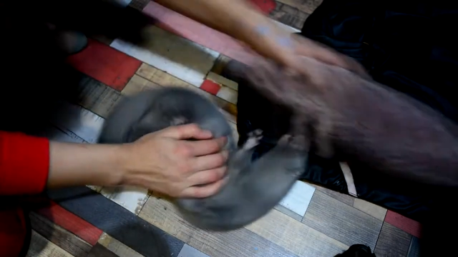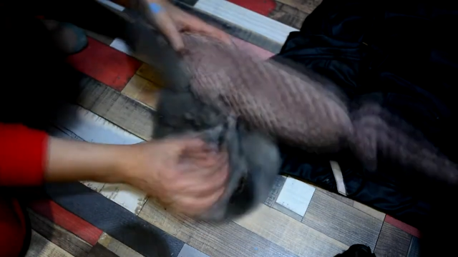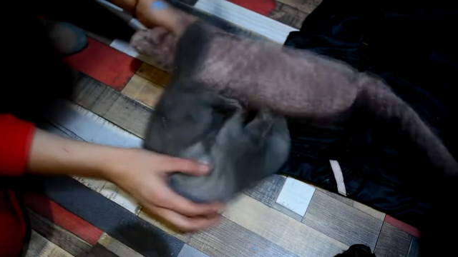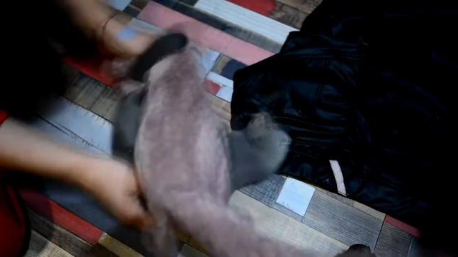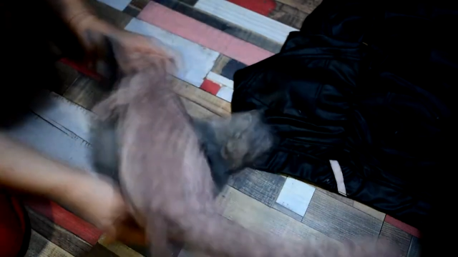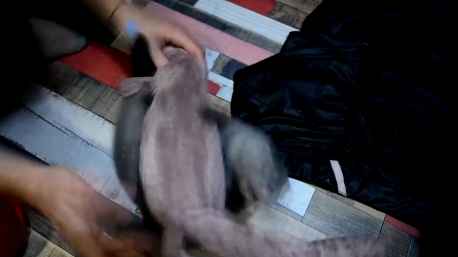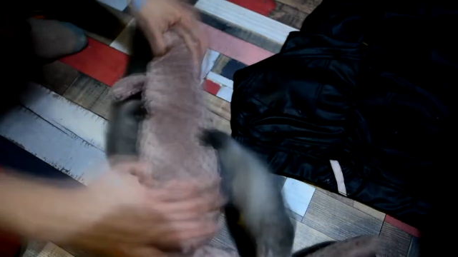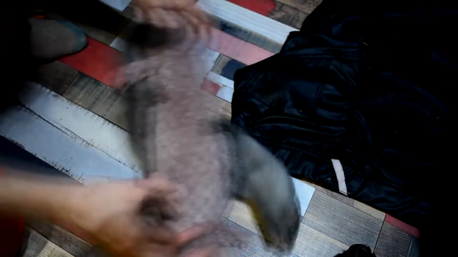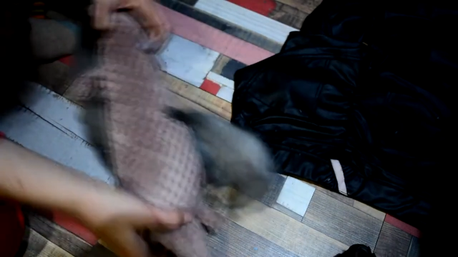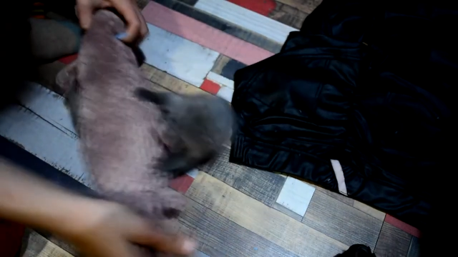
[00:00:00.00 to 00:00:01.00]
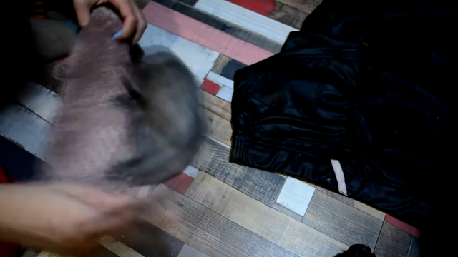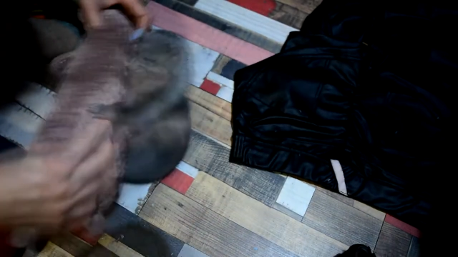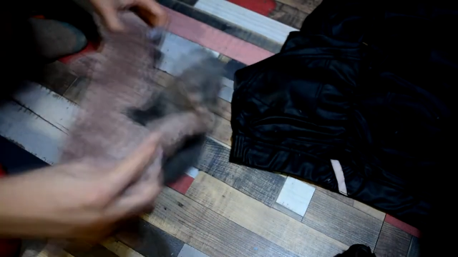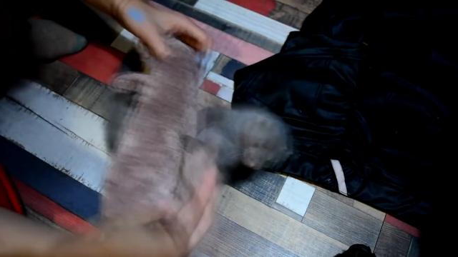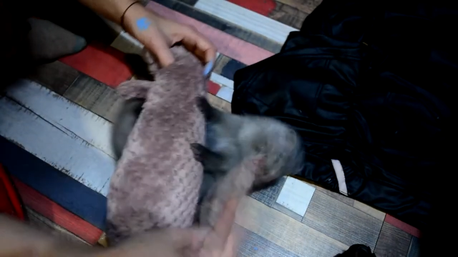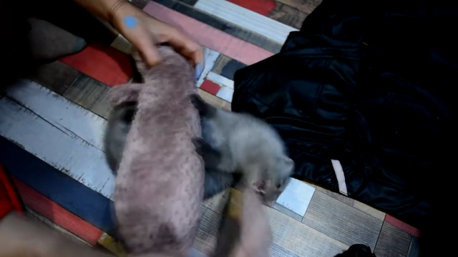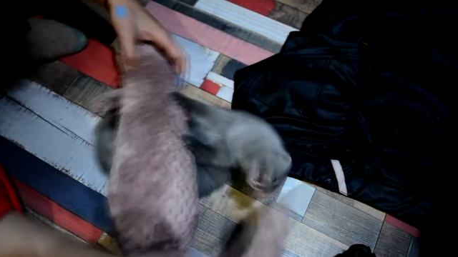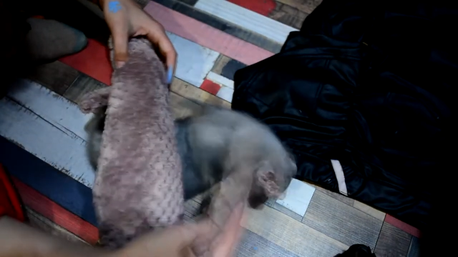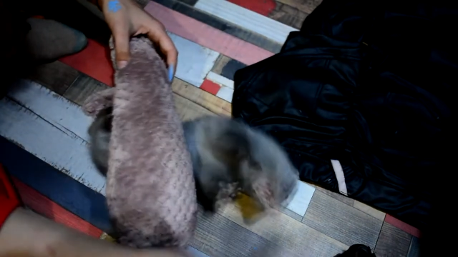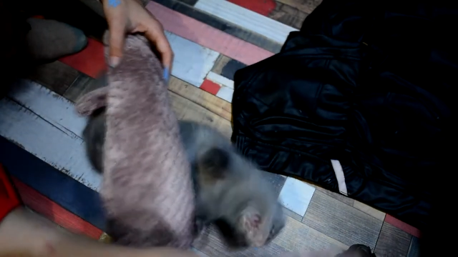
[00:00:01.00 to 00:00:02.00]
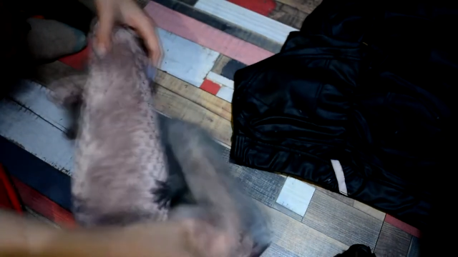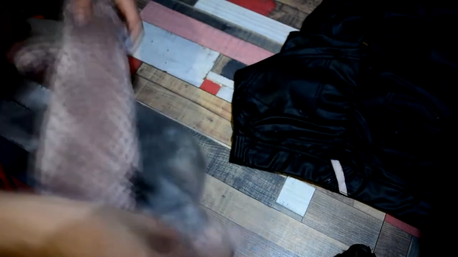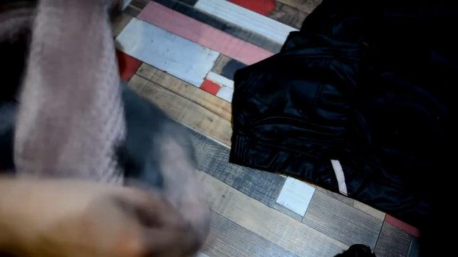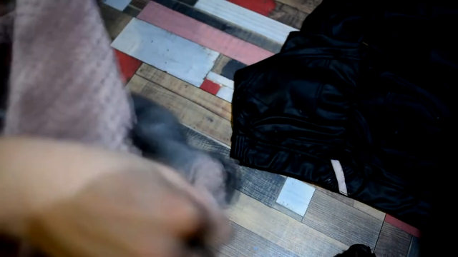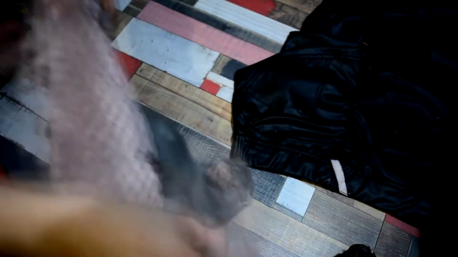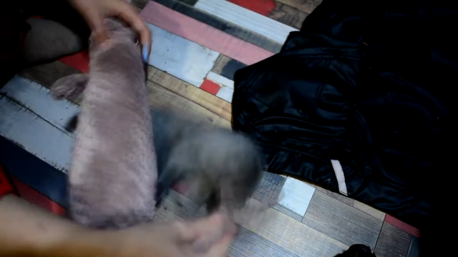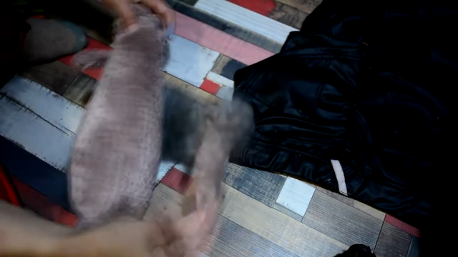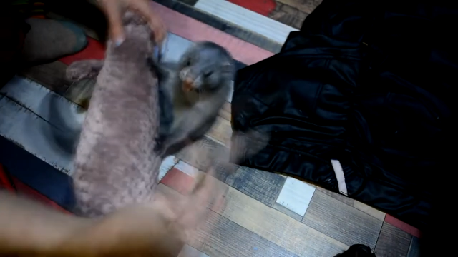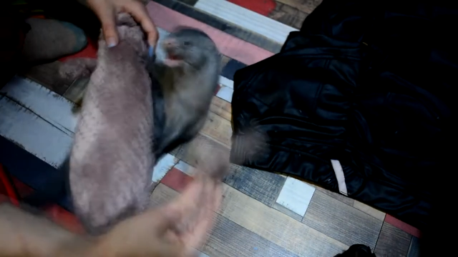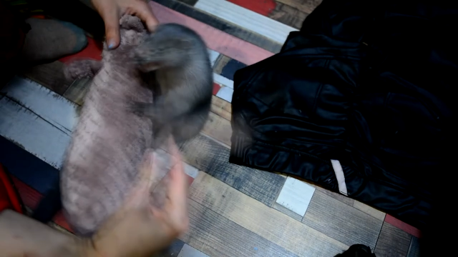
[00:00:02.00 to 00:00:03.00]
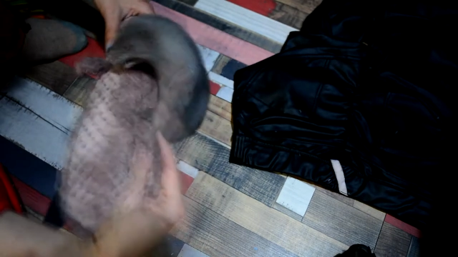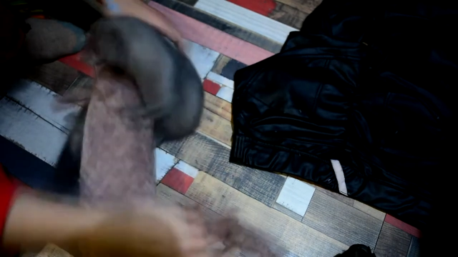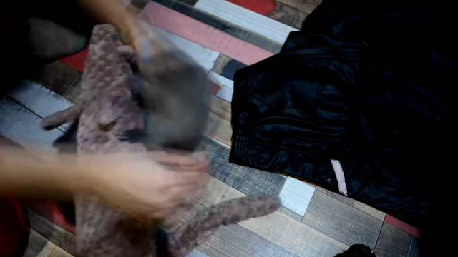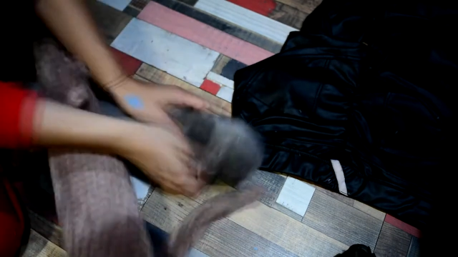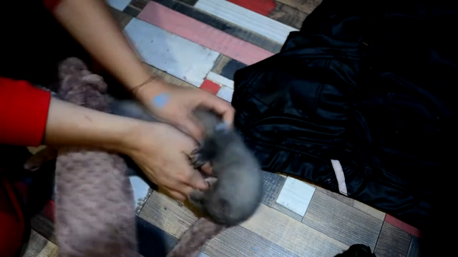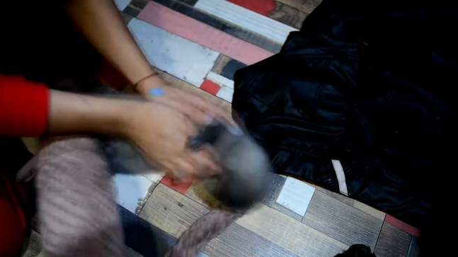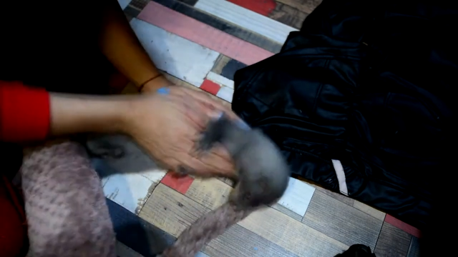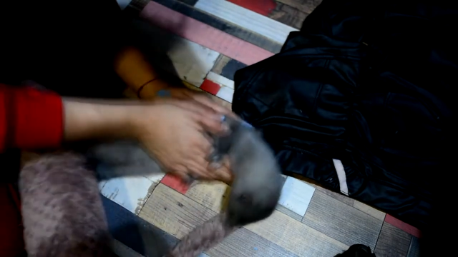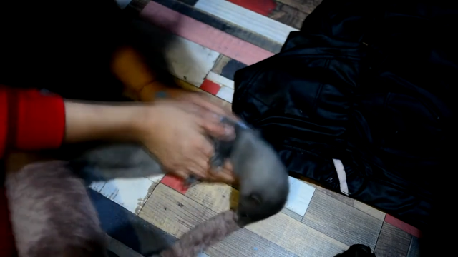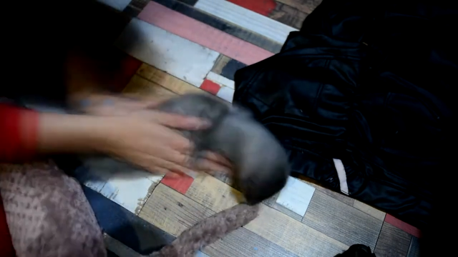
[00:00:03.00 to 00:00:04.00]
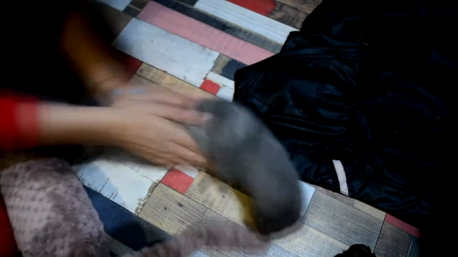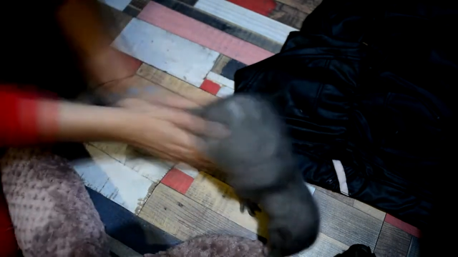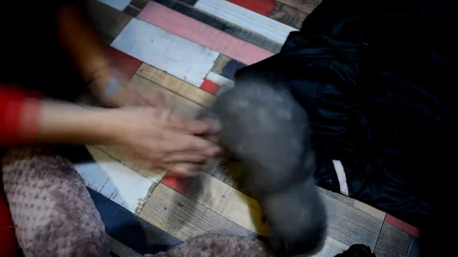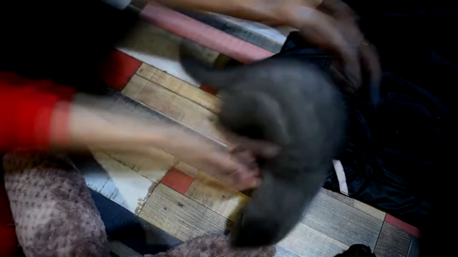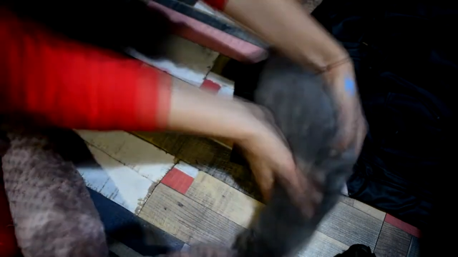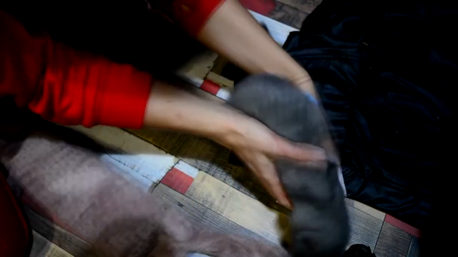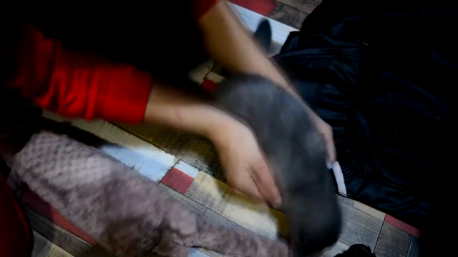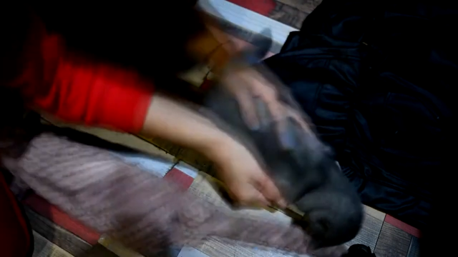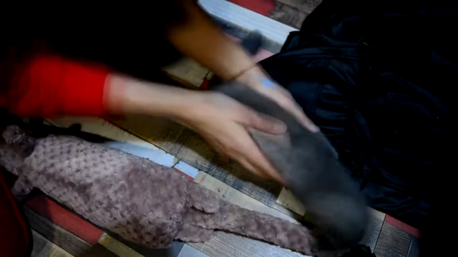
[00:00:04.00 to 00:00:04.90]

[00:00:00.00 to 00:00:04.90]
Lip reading: (no speaker visible)